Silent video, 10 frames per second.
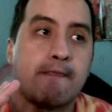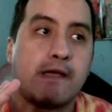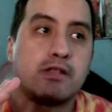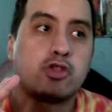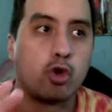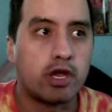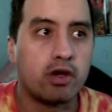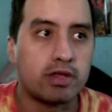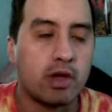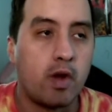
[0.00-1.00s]
Don
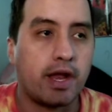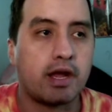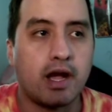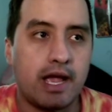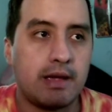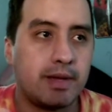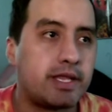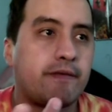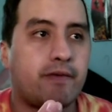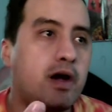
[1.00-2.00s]
Quixote went and got him and they
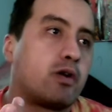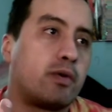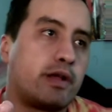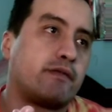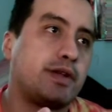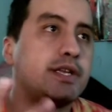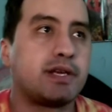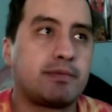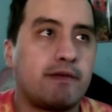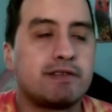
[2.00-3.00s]
fought or whatever. He
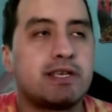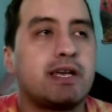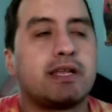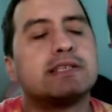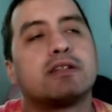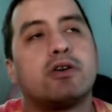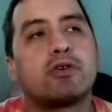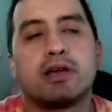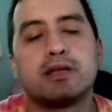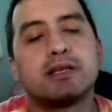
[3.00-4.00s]
chopped off his head, he's a
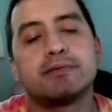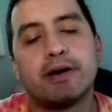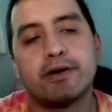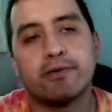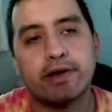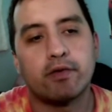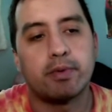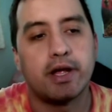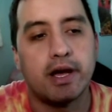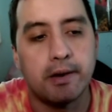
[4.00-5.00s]
Logia, it doesn't matter, whatever.
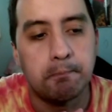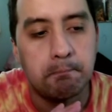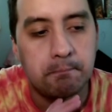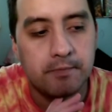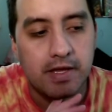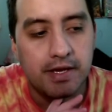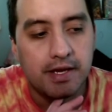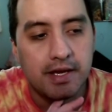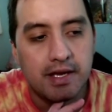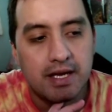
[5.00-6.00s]
But
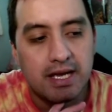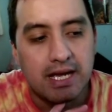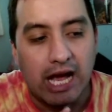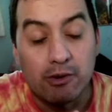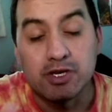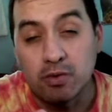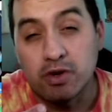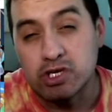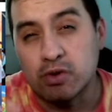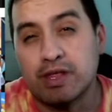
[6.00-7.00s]
I wish they would
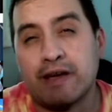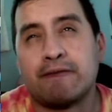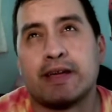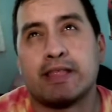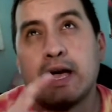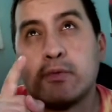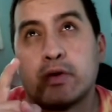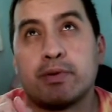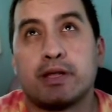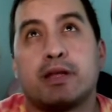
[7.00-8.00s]
have shown that fight. That would have
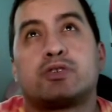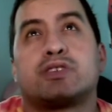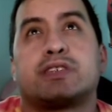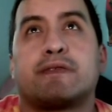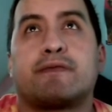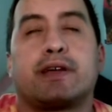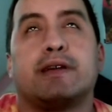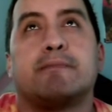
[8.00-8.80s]
been an interesting fight.